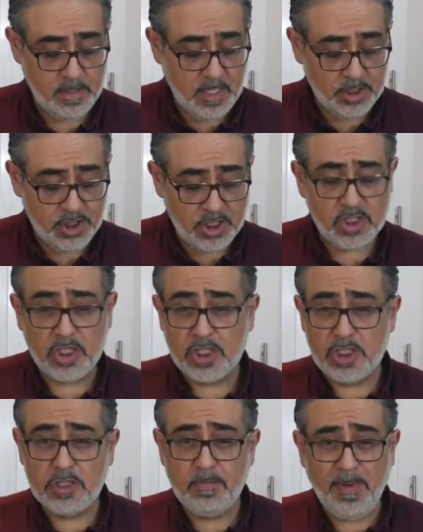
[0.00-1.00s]
And just a
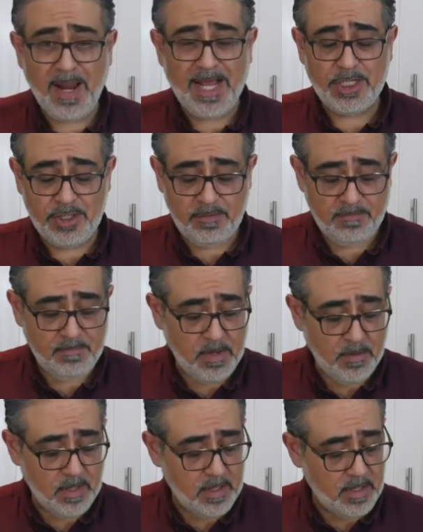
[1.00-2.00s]
splash of
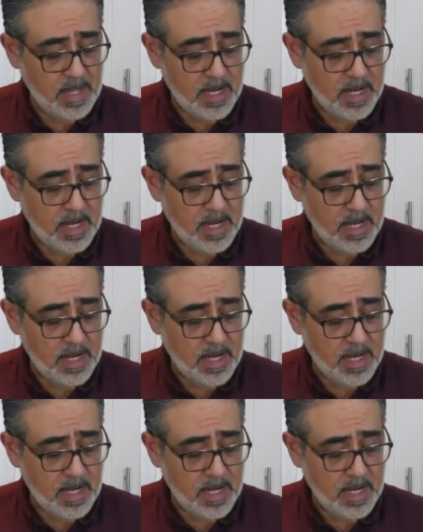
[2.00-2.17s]
milk.